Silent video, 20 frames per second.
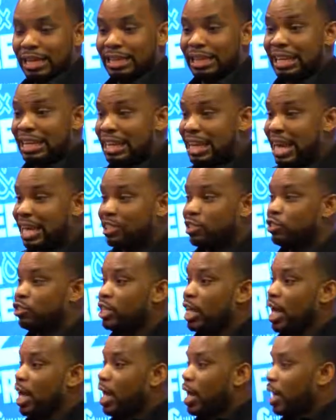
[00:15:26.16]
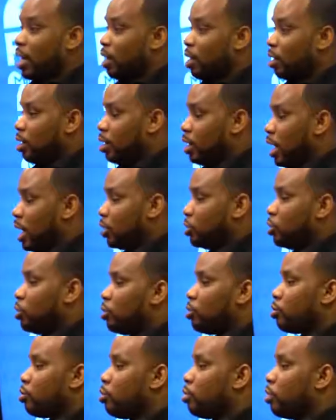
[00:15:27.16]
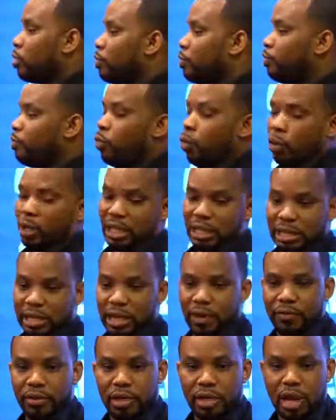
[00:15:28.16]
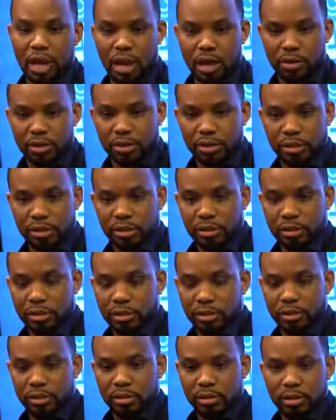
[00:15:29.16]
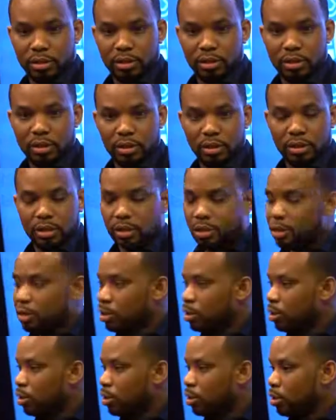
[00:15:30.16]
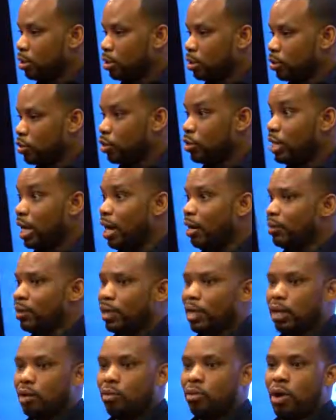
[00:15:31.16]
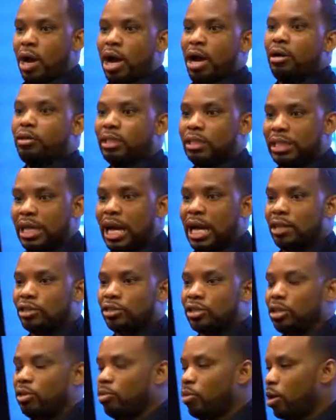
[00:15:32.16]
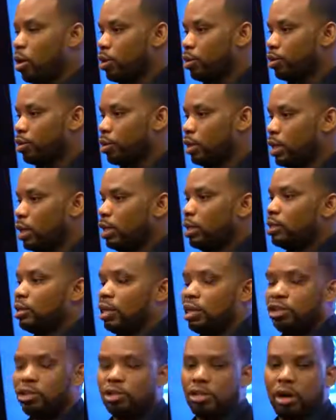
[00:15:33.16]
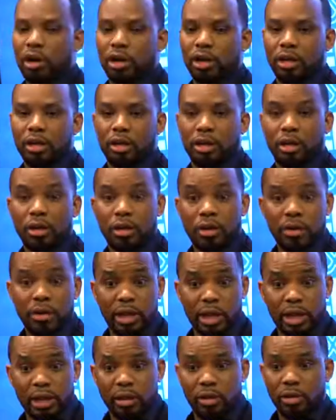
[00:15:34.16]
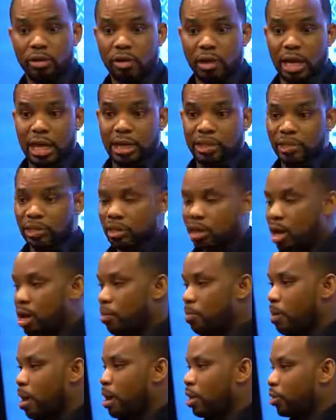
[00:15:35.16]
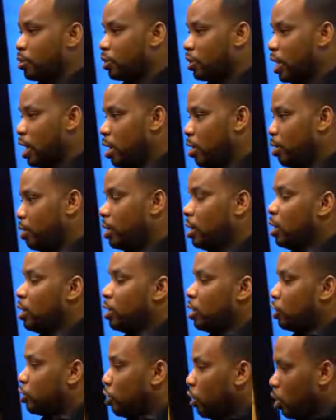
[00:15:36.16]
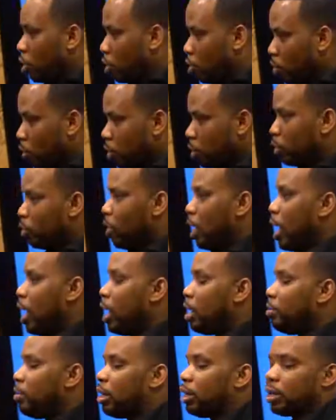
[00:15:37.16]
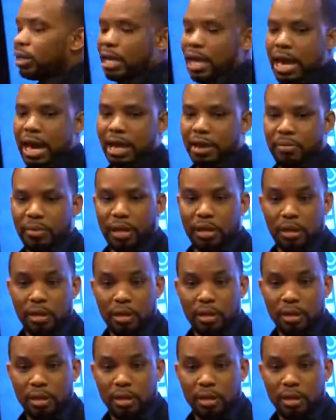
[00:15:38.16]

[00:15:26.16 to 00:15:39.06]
The next day, it actually grew another $47. Mm. So now they're like, wow, this actually works. They started learning, utilizing the harmonic scanner. They started going through IML Academy,